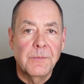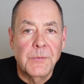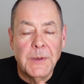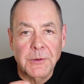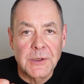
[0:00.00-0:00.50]

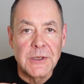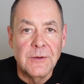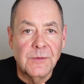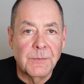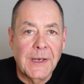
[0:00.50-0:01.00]
People can
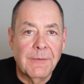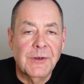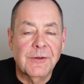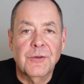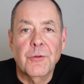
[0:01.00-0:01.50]
use them now
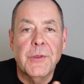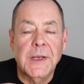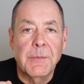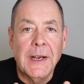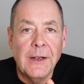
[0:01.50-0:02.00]
to sort of think
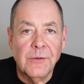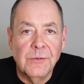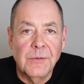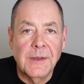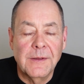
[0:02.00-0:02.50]

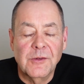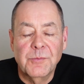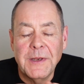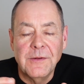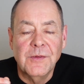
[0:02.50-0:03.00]
about and
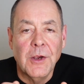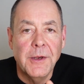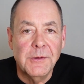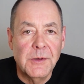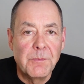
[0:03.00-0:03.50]
spend
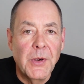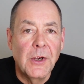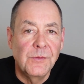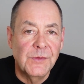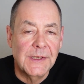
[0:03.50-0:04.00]
time
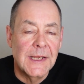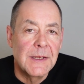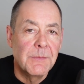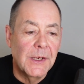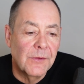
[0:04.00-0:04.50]
composing
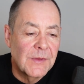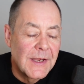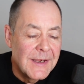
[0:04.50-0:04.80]
emails.